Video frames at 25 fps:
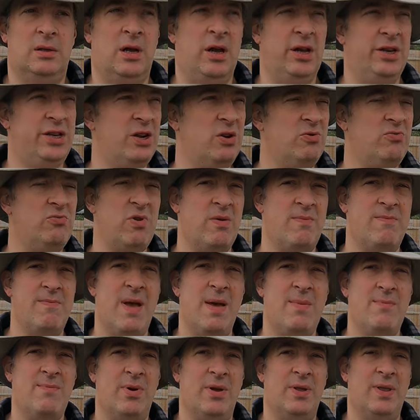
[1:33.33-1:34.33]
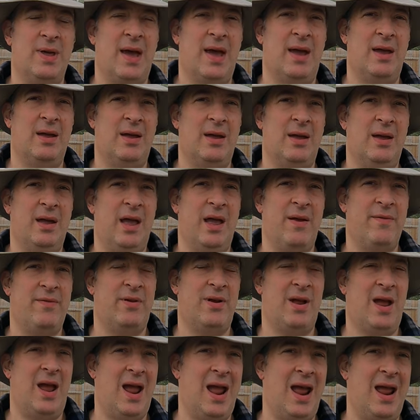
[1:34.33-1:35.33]
I don't remember that
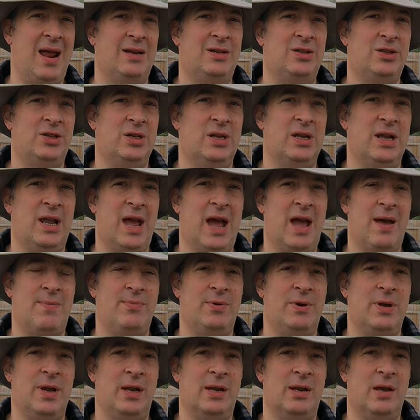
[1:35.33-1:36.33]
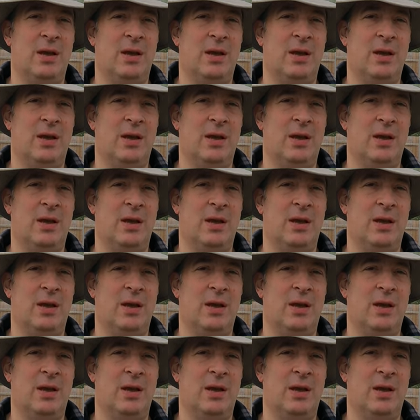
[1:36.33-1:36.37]
ever actually happening.